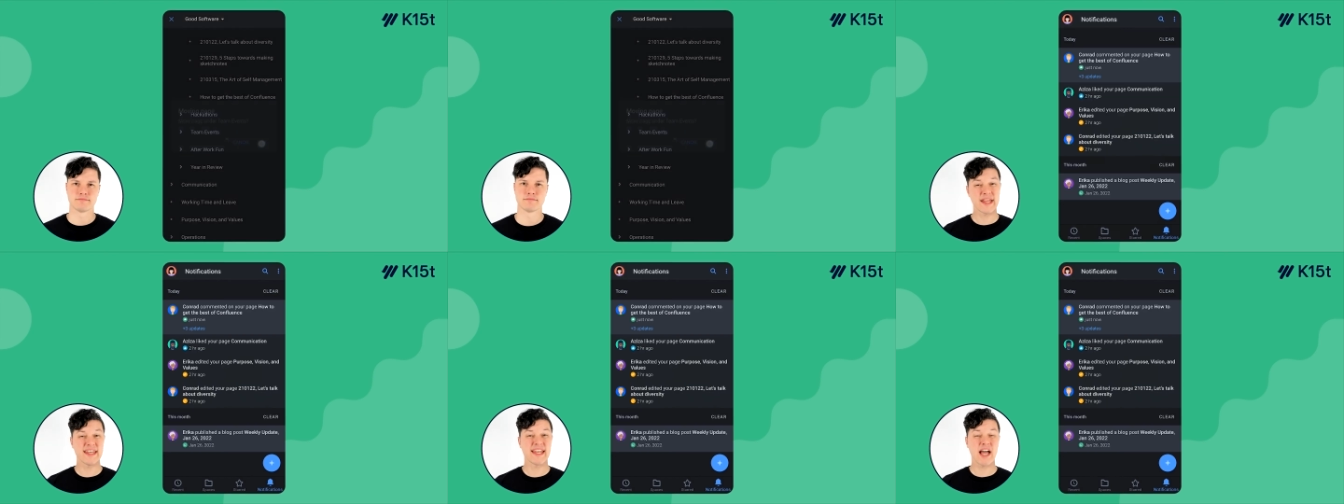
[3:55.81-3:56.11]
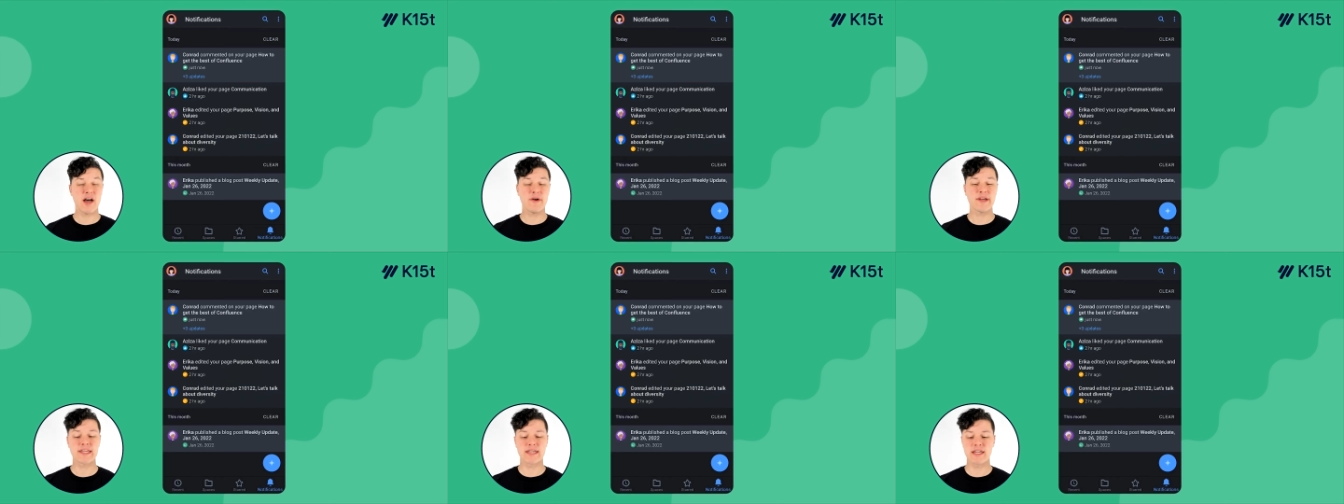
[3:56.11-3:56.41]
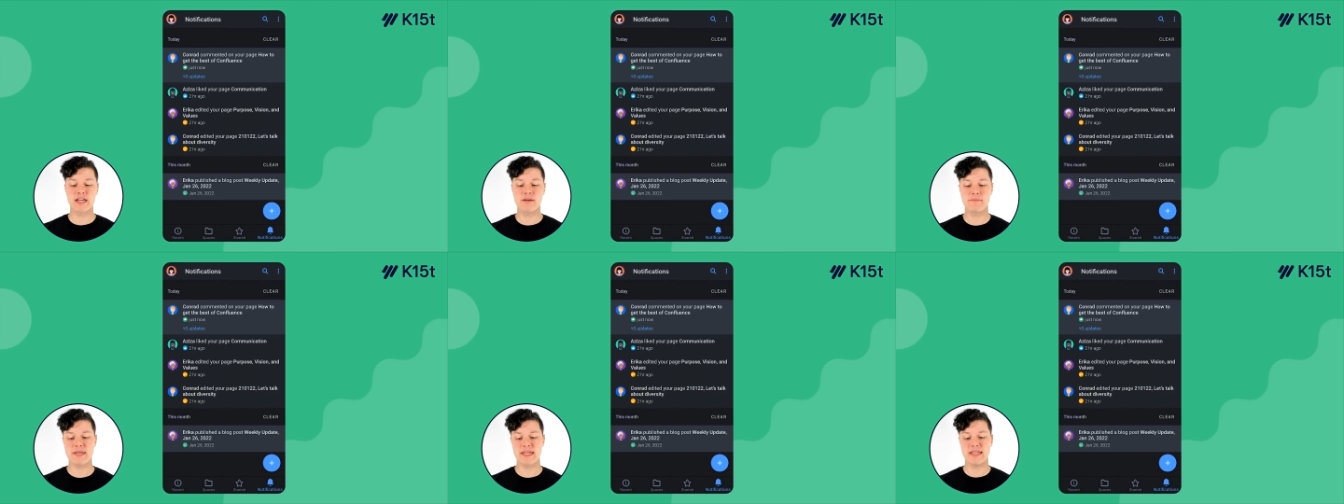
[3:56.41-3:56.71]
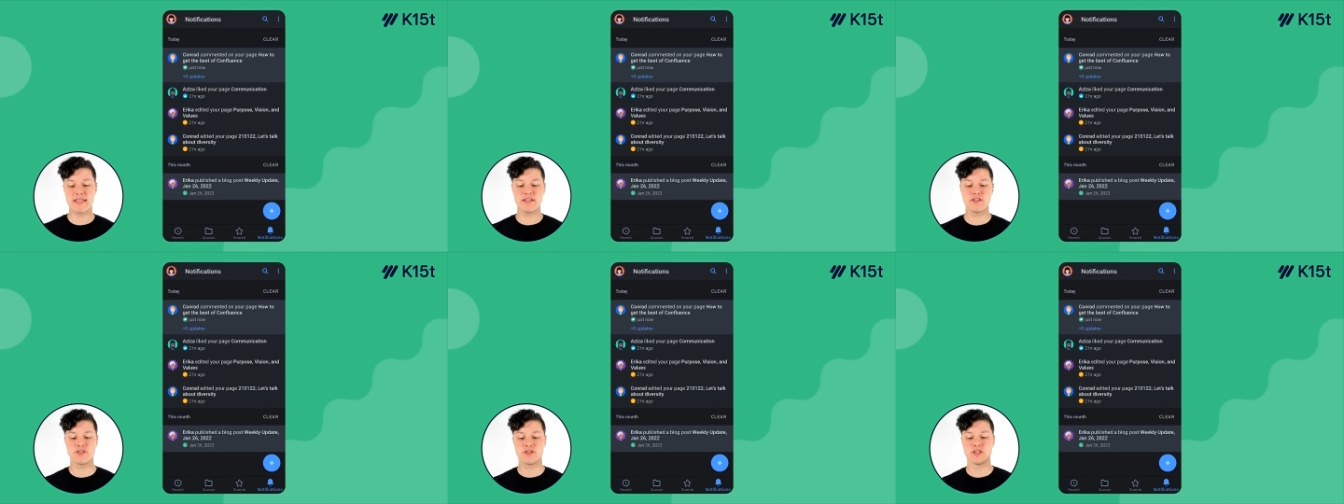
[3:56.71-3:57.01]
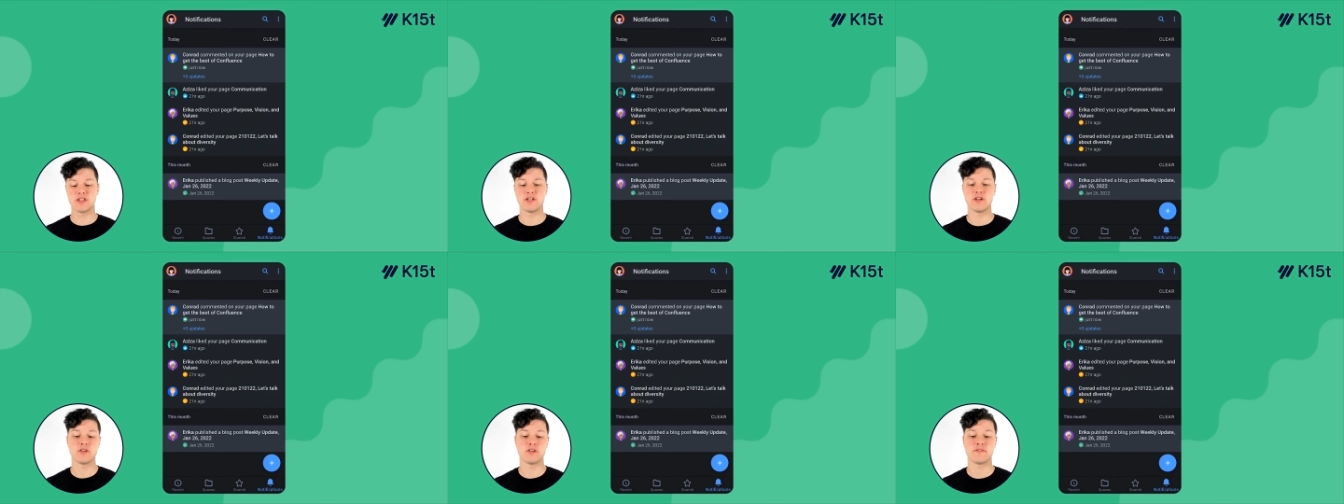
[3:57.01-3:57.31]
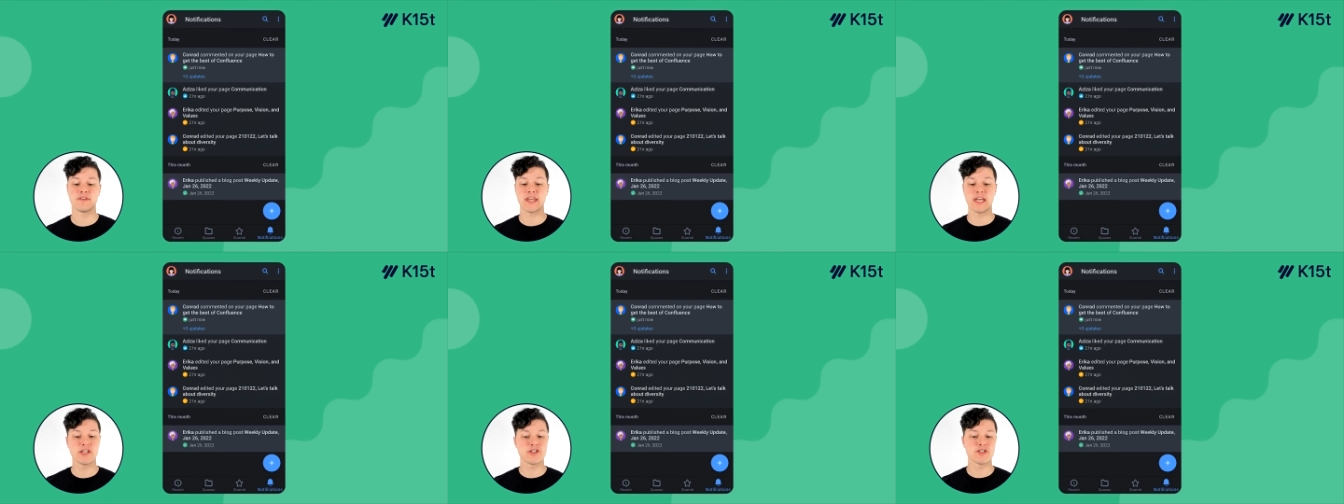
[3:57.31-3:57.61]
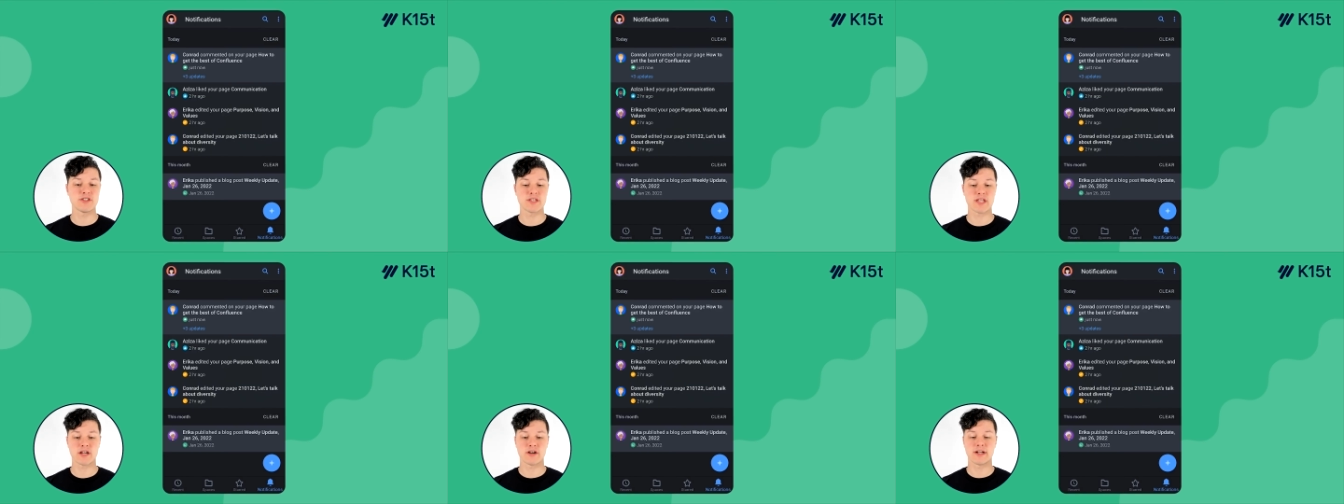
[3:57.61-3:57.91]
Now I can come into the
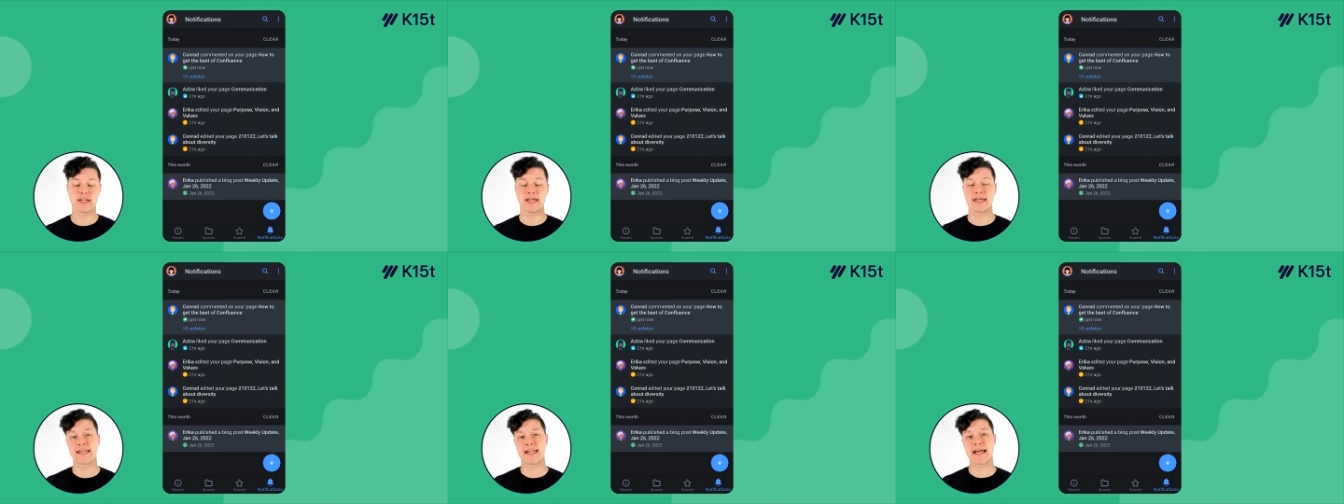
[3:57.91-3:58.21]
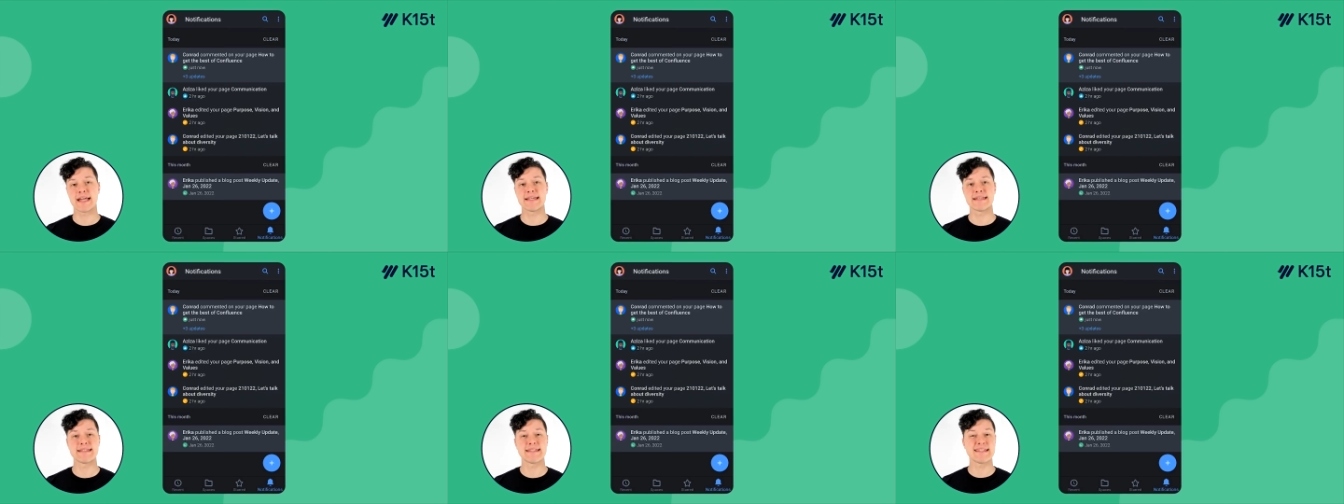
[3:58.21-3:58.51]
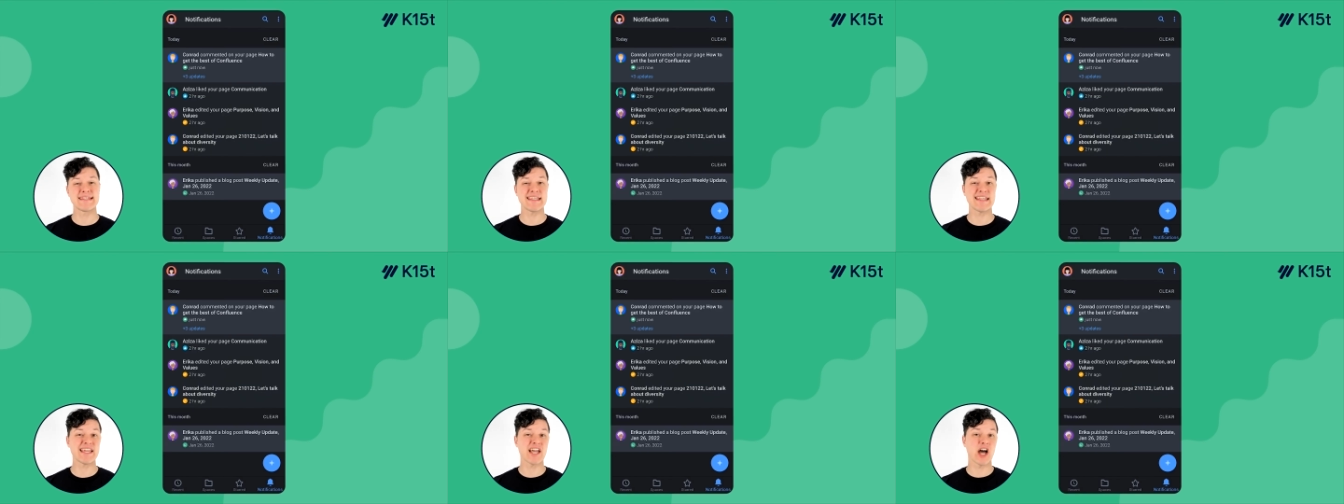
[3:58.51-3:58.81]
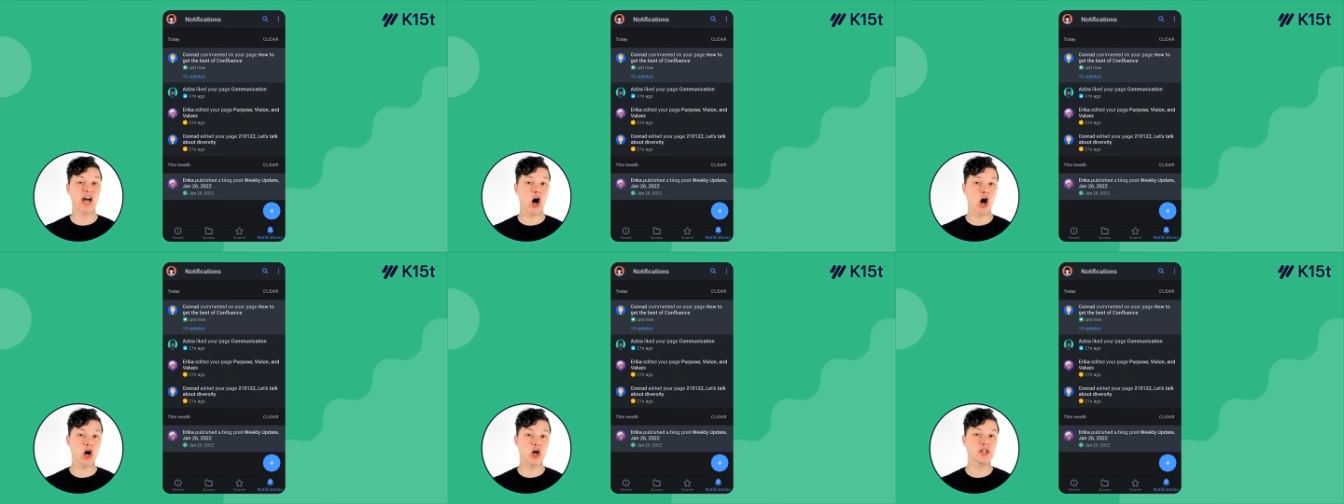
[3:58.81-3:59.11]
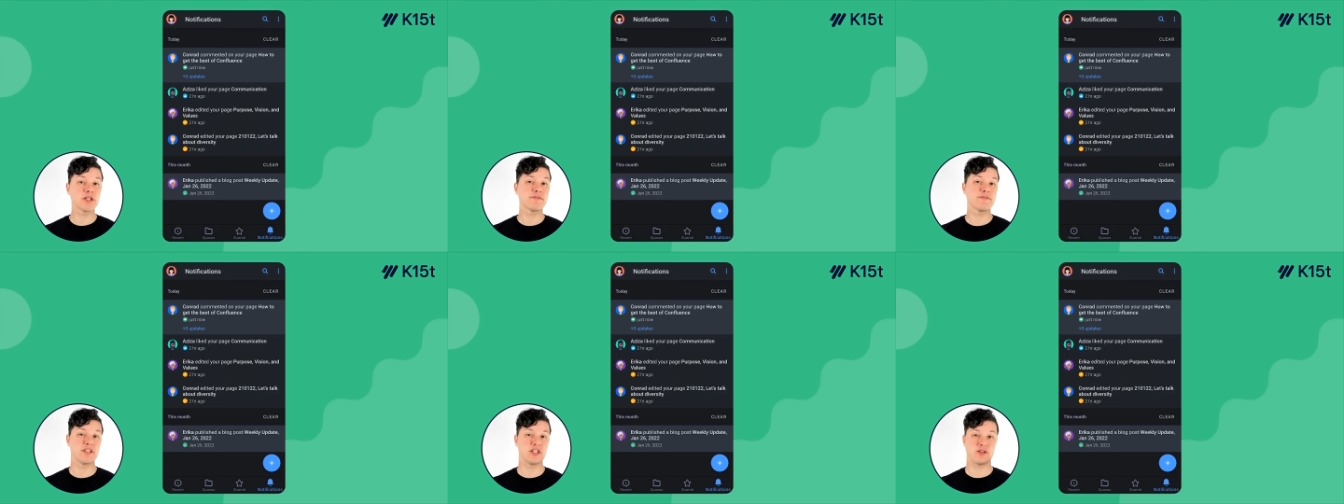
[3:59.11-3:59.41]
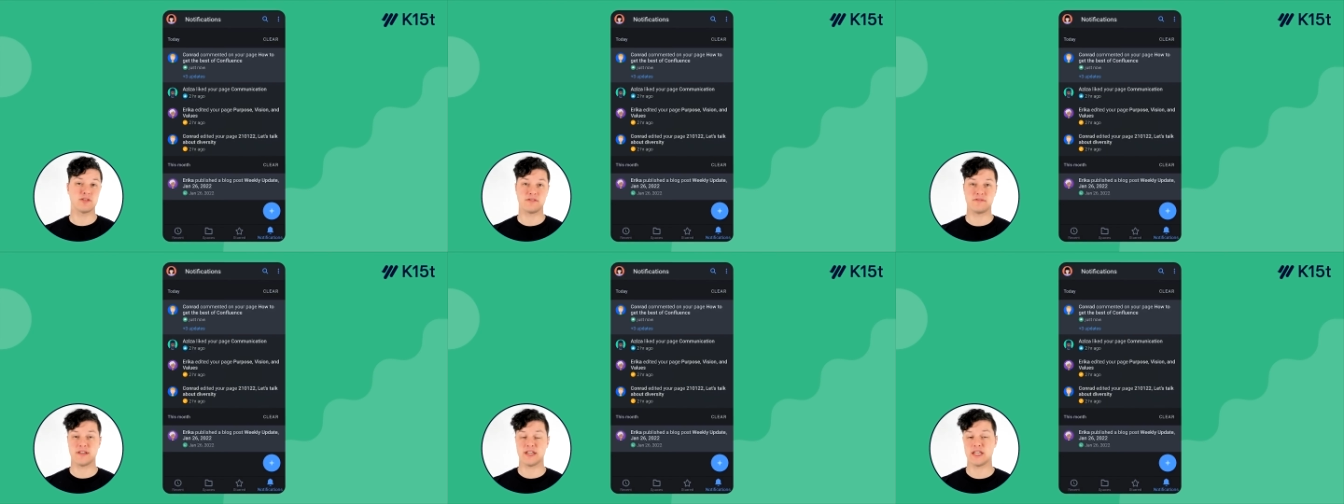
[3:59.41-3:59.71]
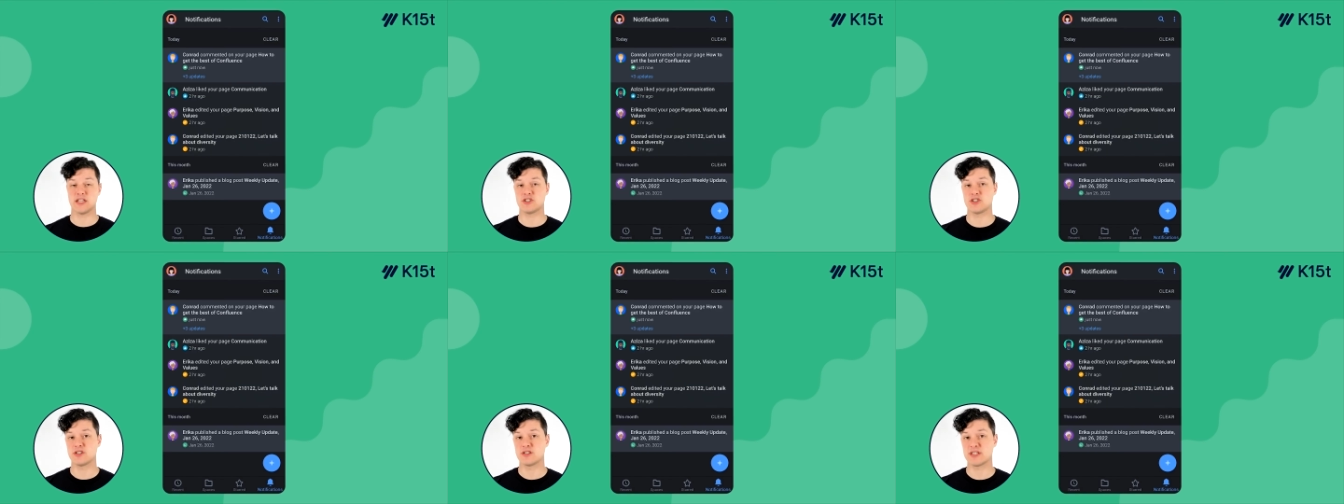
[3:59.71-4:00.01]
notifications area and I can see all of the notifications